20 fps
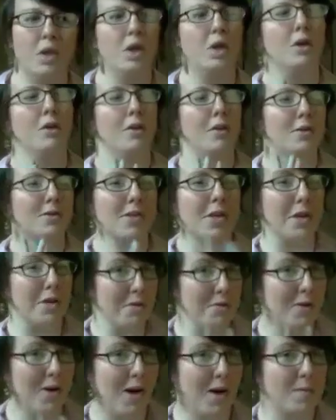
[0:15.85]
there's other
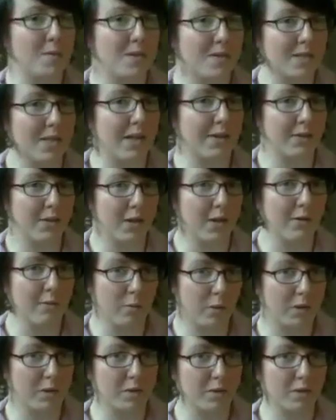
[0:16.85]
options out there of what
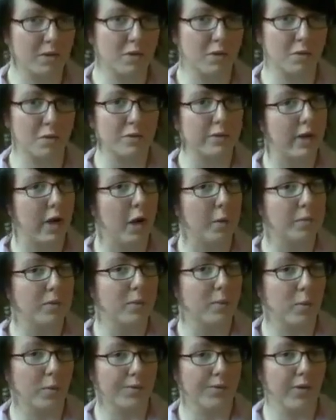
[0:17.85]
you can do to help
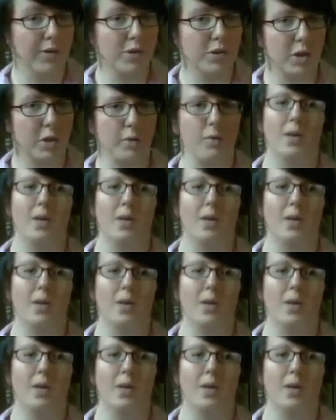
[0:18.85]
support the show.